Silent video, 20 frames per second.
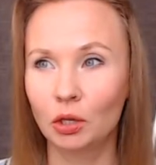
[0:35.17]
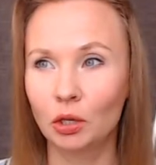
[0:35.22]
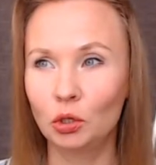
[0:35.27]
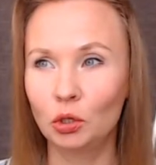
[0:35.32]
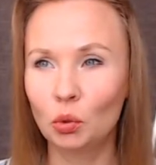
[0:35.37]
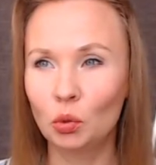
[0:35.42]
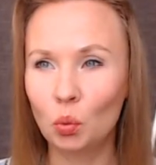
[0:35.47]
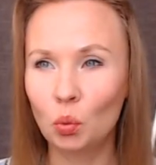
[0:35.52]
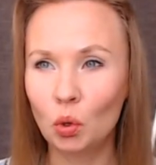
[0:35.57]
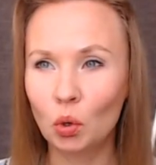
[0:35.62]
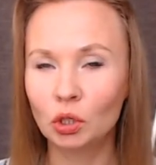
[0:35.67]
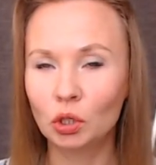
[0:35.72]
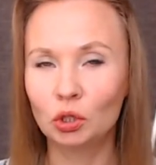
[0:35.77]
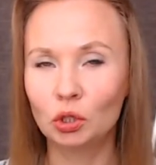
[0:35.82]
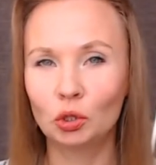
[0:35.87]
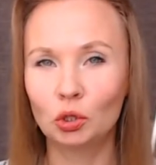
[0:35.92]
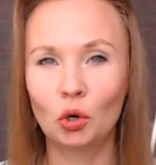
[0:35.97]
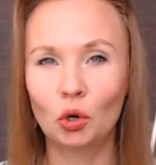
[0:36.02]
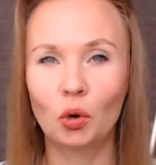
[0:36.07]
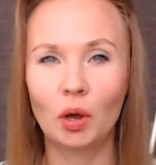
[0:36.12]
you want
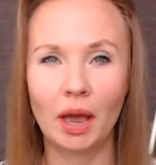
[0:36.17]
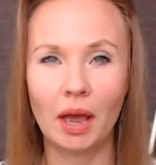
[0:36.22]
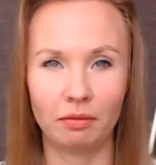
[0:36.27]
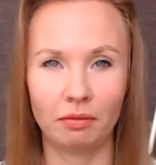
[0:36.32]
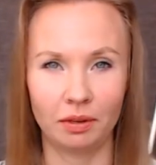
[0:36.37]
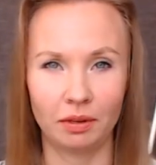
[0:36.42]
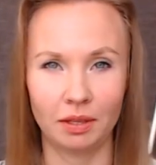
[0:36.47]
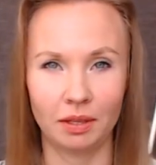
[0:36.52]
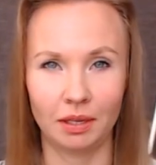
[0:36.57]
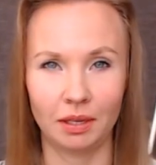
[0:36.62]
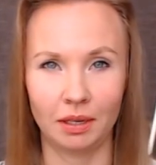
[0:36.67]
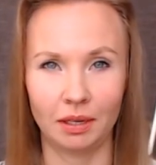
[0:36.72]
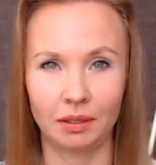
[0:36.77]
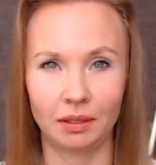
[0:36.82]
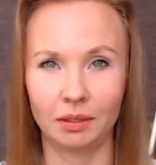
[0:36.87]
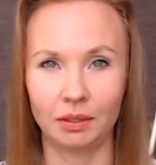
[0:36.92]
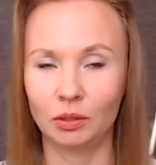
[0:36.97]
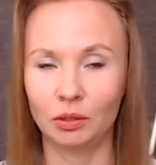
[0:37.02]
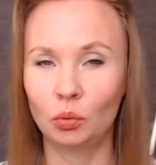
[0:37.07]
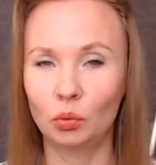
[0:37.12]
to know everything
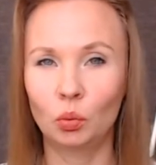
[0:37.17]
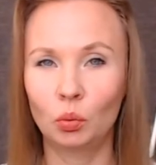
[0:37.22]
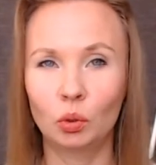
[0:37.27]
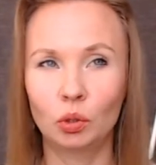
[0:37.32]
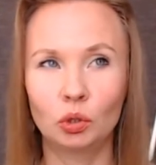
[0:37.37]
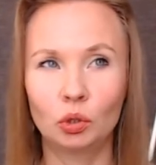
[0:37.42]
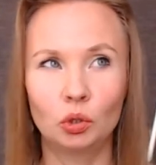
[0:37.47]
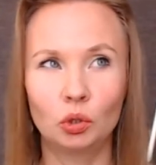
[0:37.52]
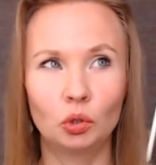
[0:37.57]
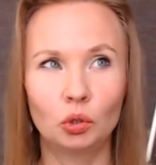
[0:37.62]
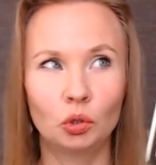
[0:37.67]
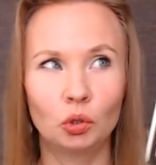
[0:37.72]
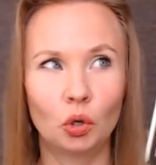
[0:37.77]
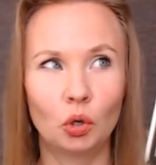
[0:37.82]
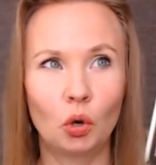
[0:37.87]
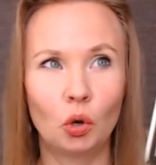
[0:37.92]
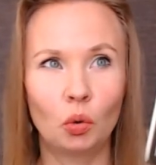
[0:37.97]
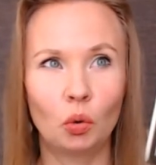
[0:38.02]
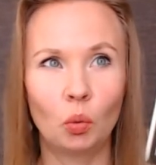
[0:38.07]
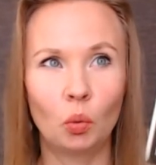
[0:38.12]
you want to
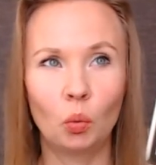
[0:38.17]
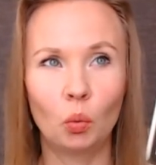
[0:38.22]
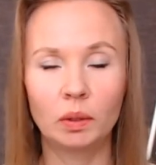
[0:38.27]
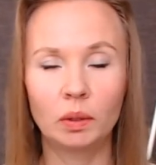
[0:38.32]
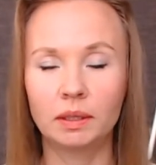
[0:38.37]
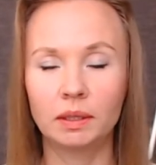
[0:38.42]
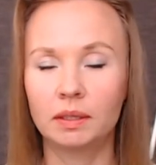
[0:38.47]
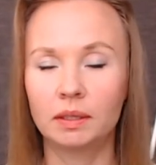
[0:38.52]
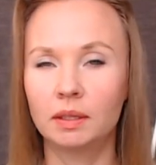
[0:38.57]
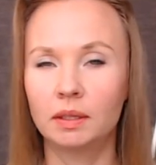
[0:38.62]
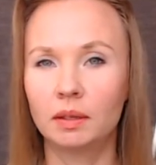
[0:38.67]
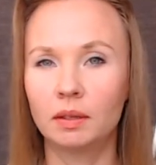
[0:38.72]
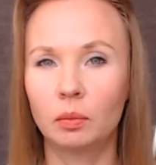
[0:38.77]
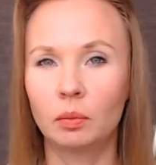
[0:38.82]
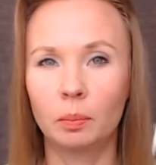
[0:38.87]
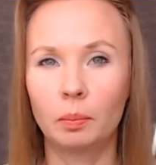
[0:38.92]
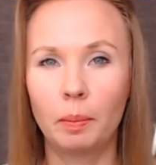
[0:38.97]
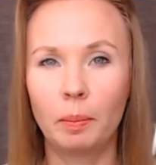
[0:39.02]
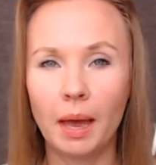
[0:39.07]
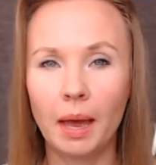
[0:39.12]
know what is the
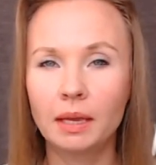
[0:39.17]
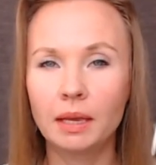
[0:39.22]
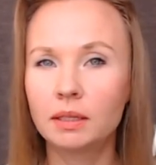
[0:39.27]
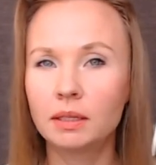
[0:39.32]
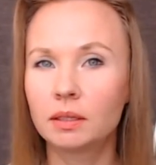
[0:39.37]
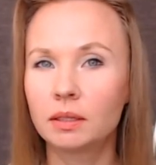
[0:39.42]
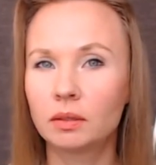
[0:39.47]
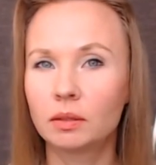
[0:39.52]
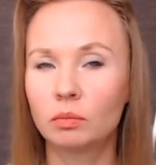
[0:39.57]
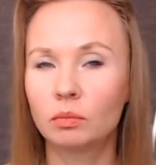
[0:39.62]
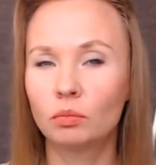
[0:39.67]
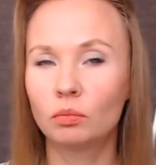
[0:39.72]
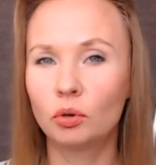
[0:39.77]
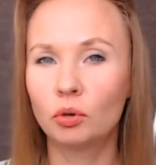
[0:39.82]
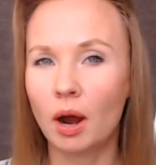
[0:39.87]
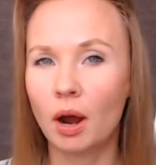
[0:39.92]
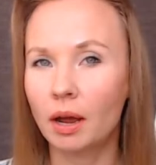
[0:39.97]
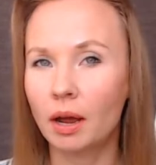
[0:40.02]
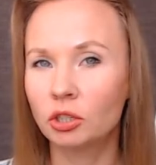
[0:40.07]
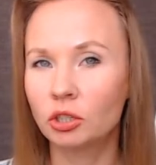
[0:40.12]
best
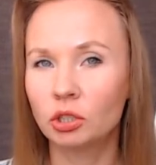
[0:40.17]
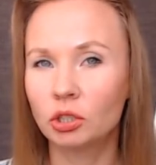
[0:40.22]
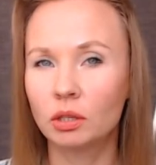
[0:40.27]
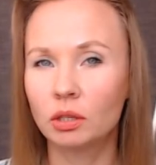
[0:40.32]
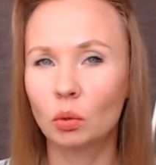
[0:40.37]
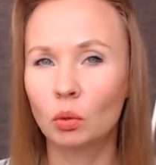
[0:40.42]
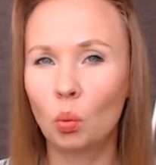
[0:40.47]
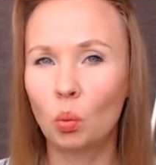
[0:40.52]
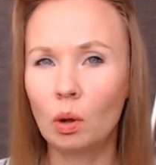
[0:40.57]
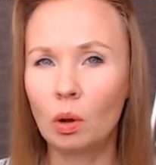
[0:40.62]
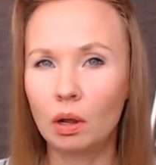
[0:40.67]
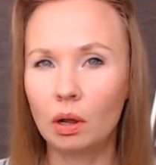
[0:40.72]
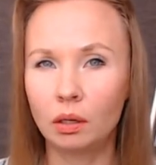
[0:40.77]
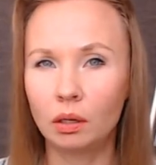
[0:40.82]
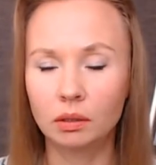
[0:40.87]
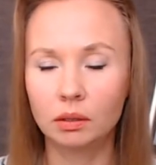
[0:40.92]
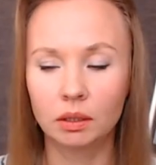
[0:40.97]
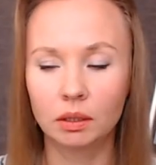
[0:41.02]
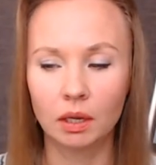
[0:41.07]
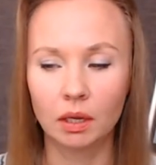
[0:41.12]
brush in the
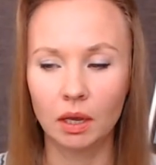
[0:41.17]
world